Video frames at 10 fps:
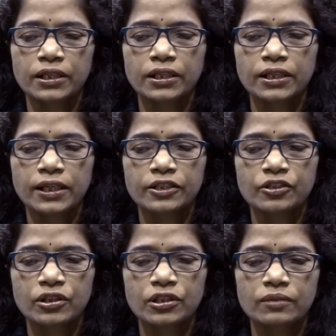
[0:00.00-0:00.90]
and large
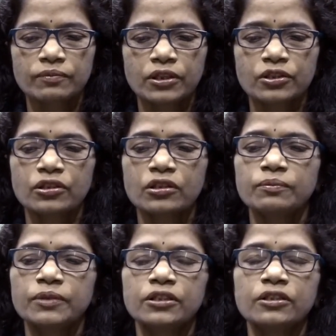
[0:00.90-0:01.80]
is a function of
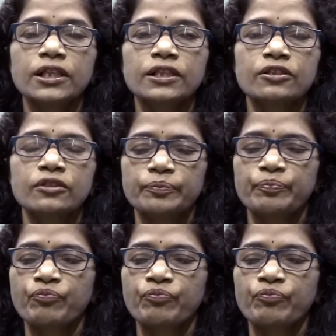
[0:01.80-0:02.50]
interaction